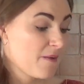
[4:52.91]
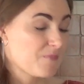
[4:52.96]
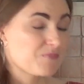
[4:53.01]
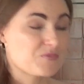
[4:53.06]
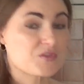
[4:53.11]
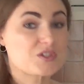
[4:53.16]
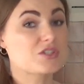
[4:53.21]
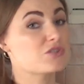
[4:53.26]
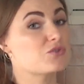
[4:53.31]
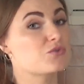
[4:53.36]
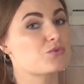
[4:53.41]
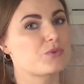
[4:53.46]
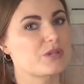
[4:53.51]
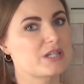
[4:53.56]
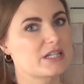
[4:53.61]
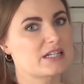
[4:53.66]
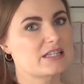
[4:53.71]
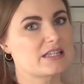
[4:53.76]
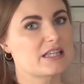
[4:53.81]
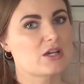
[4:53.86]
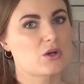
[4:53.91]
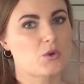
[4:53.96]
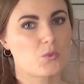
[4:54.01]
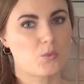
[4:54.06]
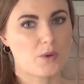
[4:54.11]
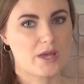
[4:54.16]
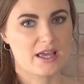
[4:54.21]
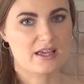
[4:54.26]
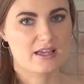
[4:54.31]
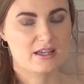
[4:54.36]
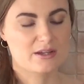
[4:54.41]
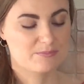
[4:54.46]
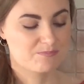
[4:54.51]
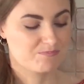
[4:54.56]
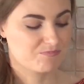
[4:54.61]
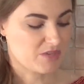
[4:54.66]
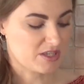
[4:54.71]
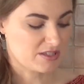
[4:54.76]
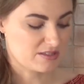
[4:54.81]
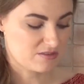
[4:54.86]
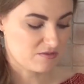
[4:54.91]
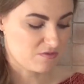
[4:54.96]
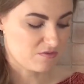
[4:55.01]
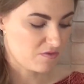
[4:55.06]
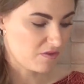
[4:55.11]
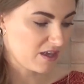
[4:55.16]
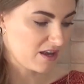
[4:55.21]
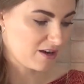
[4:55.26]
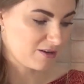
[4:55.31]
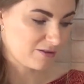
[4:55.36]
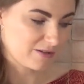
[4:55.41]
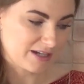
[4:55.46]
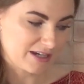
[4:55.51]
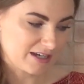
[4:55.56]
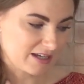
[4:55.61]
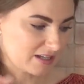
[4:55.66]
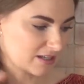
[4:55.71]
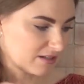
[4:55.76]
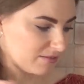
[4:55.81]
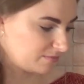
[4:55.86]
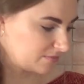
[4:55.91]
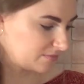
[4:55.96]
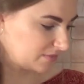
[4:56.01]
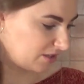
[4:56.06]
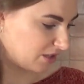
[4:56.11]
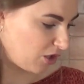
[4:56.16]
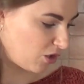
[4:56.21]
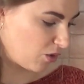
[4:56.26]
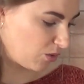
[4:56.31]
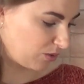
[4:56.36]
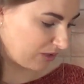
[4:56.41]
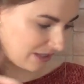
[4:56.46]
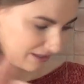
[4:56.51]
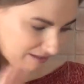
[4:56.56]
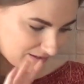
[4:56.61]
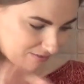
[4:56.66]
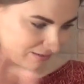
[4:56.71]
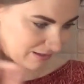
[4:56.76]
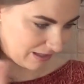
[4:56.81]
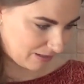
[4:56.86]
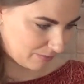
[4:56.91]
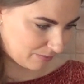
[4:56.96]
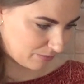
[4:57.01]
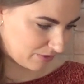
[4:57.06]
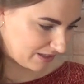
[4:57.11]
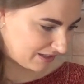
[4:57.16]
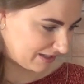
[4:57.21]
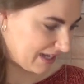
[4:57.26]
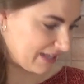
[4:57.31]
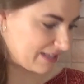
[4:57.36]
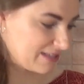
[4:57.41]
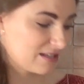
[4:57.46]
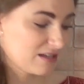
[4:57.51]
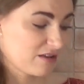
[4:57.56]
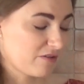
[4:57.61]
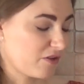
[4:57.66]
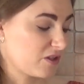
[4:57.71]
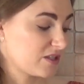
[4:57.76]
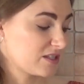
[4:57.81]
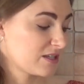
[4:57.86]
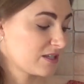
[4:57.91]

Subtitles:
This is really quick. It's very low, like labor intensive.